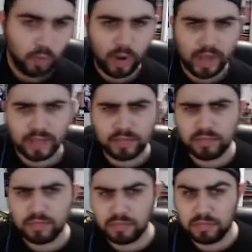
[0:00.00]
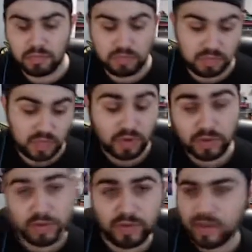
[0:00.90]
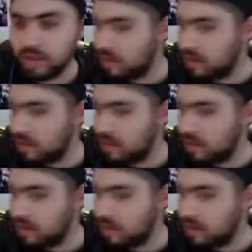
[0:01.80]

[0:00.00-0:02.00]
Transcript: White Skull Servant.